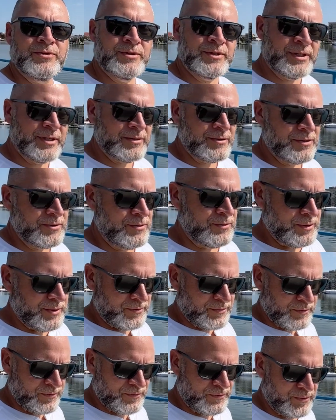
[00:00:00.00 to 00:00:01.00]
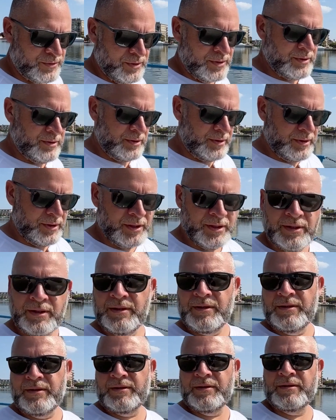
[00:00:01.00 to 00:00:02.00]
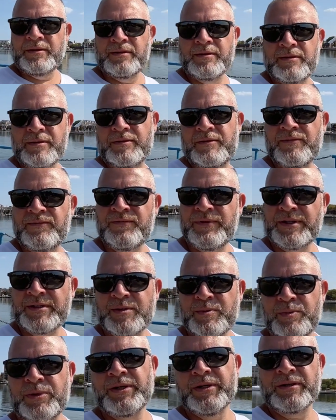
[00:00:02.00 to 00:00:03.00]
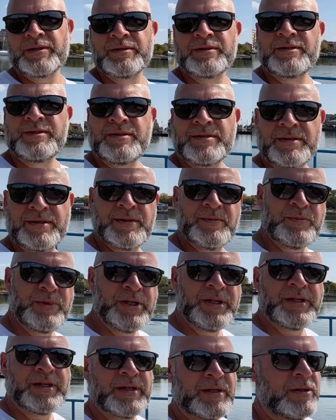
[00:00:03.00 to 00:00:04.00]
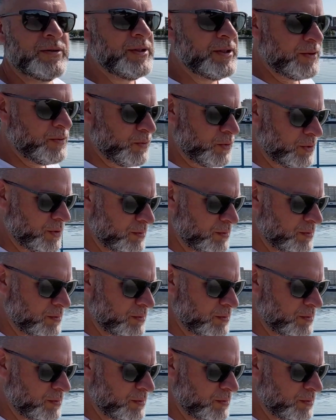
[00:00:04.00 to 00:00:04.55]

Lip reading: down the riverfront in Vets Park, this is the Bay County War